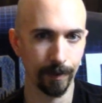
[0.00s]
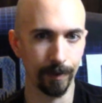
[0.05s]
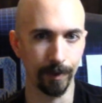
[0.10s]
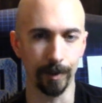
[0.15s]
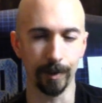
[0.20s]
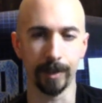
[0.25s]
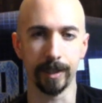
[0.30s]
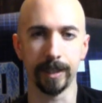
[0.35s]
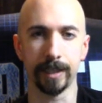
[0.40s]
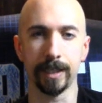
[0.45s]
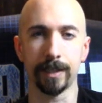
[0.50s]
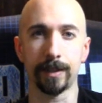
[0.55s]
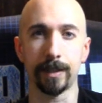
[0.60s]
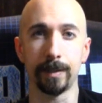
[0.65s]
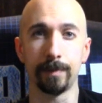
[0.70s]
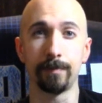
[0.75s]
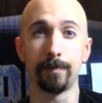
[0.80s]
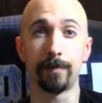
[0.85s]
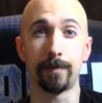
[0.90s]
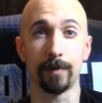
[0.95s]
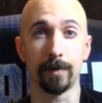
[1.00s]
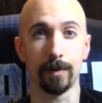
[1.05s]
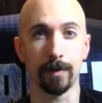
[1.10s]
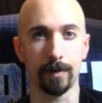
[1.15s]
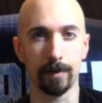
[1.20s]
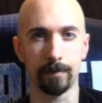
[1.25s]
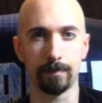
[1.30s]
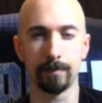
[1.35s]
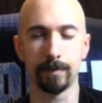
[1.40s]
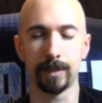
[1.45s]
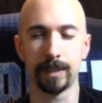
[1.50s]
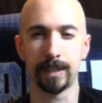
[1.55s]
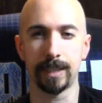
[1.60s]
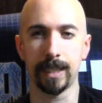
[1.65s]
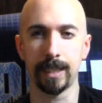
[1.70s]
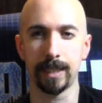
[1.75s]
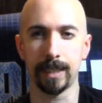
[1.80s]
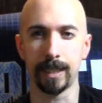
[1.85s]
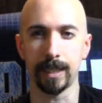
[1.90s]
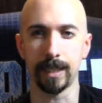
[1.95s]
You can get them for
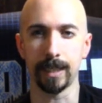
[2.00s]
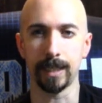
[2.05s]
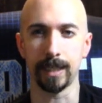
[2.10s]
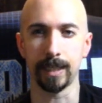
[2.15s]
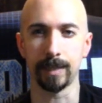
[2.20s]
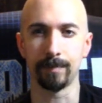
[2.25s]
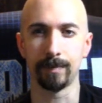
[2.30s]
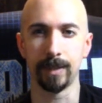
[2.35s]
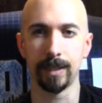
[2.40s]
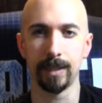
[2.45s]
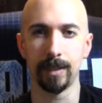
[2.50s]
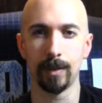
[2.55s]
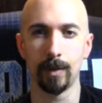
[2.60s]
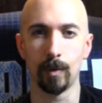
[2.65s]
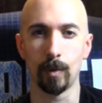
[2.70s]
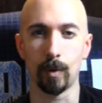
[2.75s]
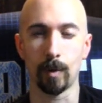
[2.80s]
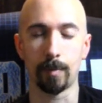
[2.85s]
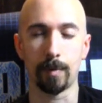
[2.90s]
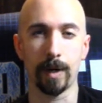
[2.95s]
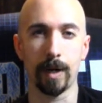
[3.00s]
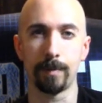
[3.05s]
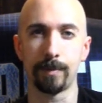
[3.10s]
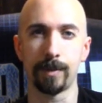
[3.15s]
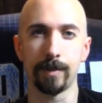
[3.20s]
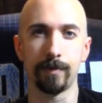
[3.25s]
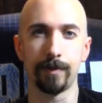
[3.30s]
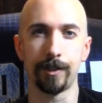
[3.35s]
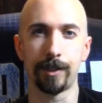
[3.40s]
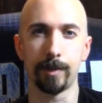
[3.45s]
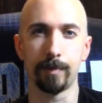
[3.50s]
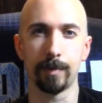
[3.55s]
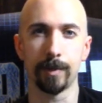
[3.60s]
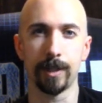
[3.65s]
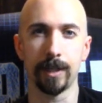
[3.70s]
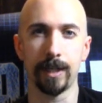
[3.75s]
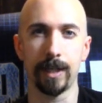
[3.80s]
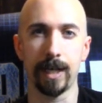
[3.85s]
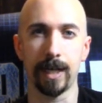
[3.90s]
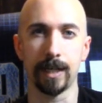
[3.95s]
$10.99, or perhaps even cheaper
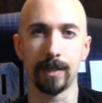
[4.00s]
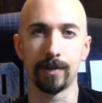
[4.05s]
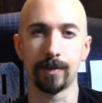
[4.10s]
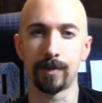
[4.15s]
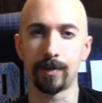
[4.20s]
than that.